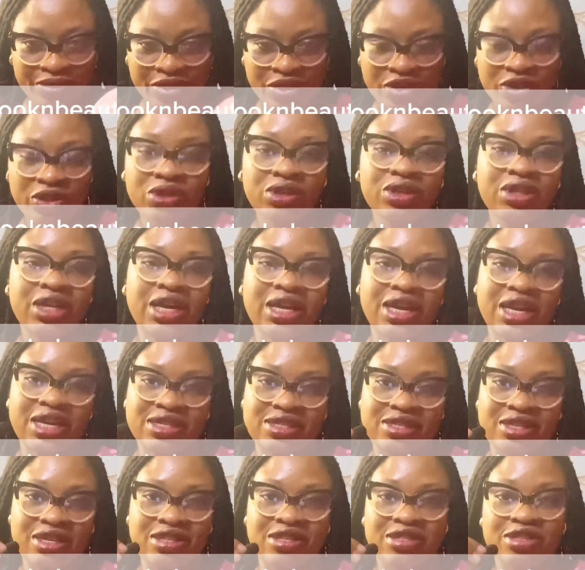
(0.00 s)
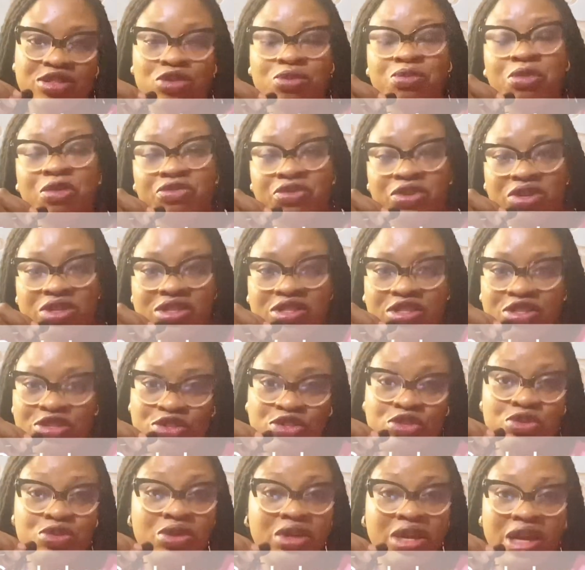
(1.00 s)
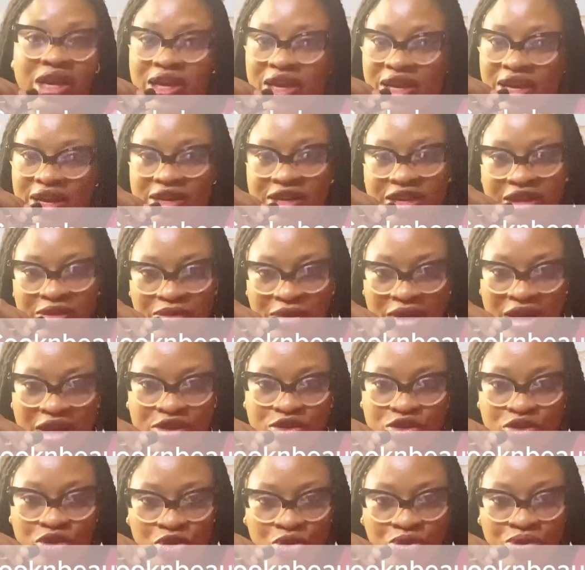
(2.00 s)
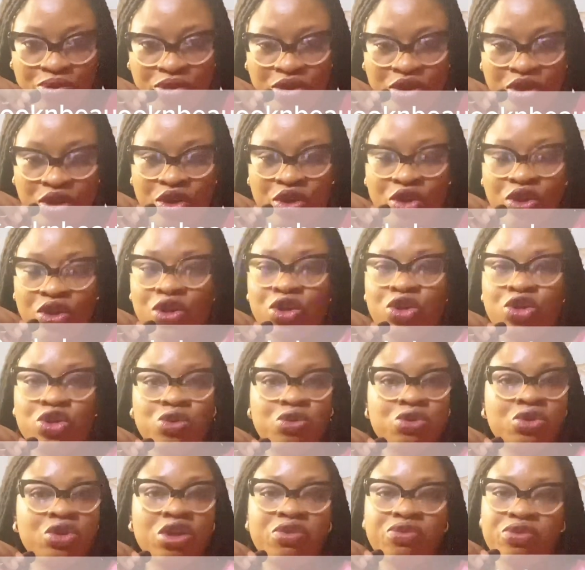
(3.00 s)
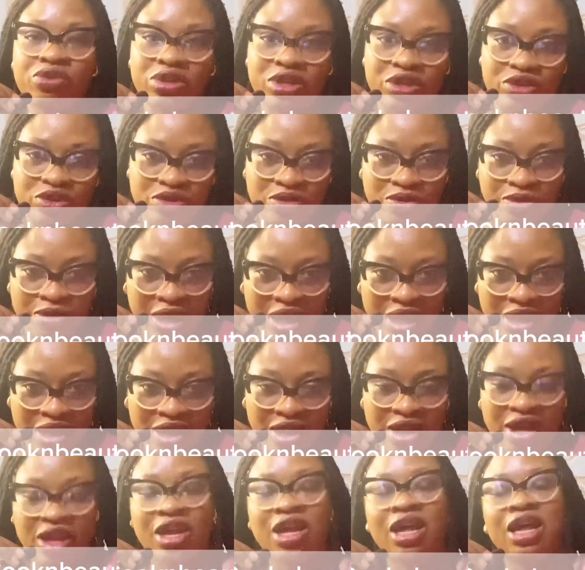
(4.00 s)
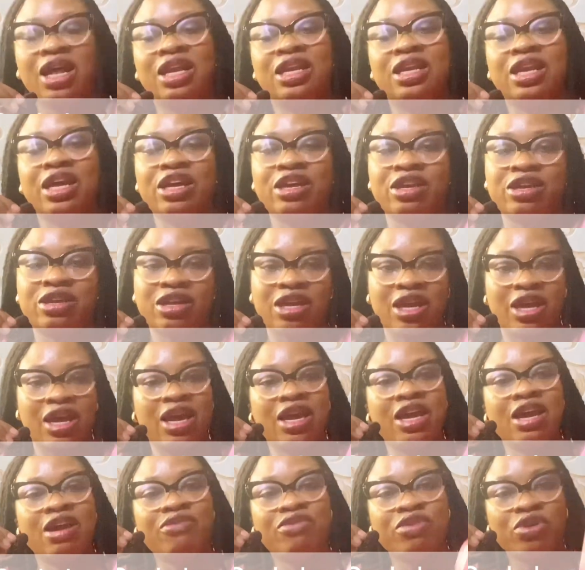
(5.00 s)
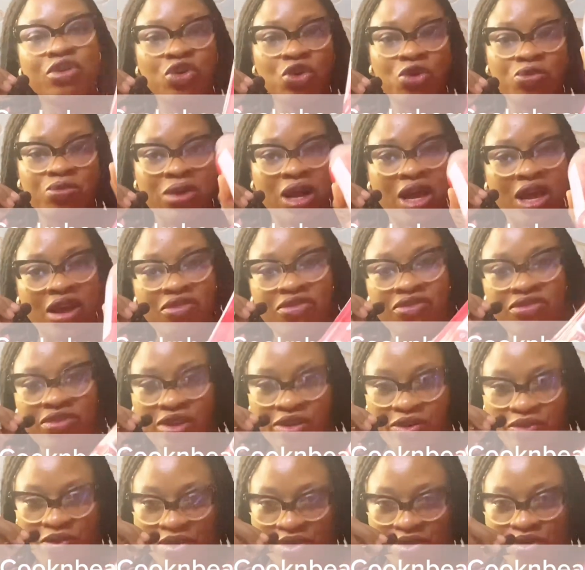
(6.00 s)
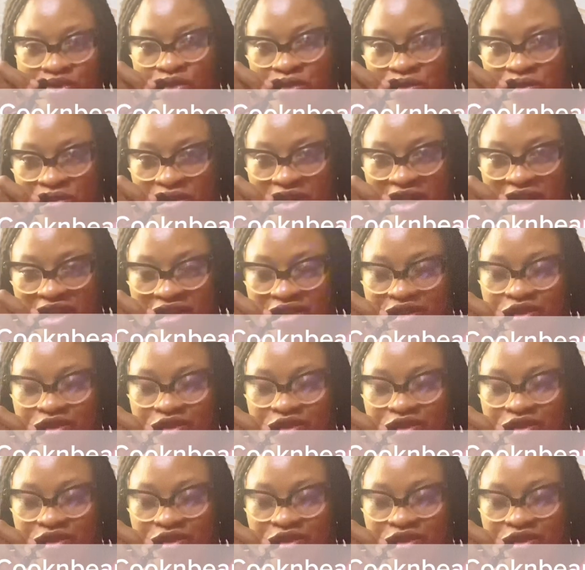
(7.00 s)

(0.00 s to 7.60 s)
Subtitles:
Like I said, some of those things you can get them at home. You don't even need to buy. Like every home have liquid soap, right?